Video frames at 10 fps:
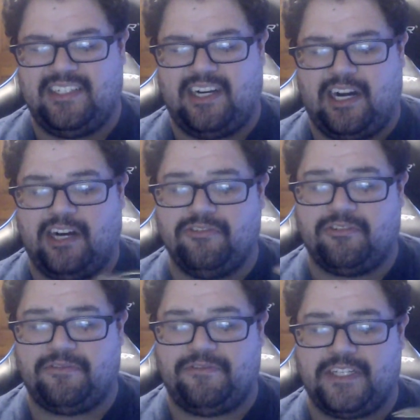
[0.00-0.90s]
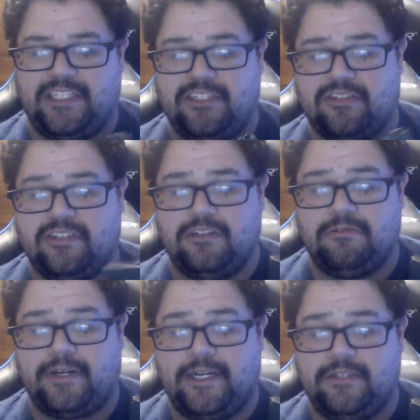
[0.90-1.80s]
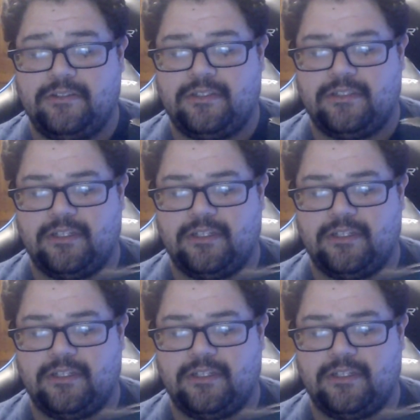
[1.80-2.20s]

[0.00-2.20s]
150 or so rounds, a